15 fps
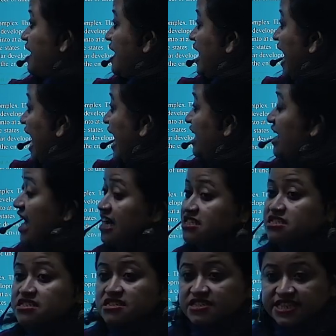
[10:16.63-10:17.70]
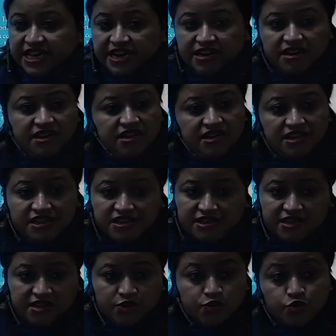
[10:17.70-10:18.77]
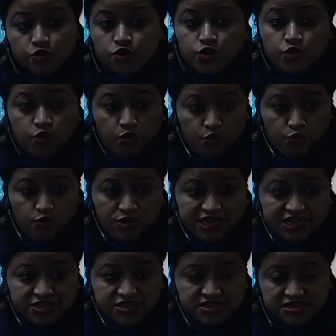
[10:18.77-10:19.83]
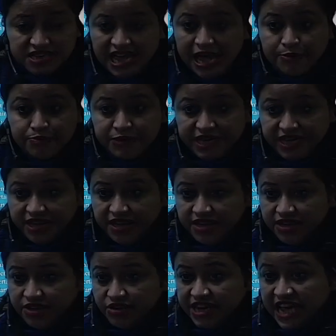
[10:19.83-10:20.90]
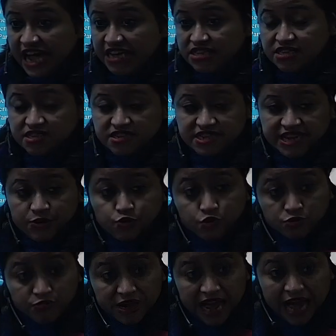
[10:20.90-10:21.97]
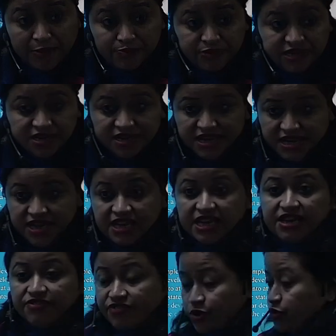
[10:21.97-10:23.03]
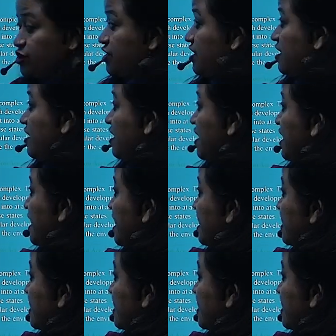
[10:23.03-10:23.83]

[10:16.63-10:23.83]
and uncertain, you don't know what is happening, okay, uncertain, what will happen in future, the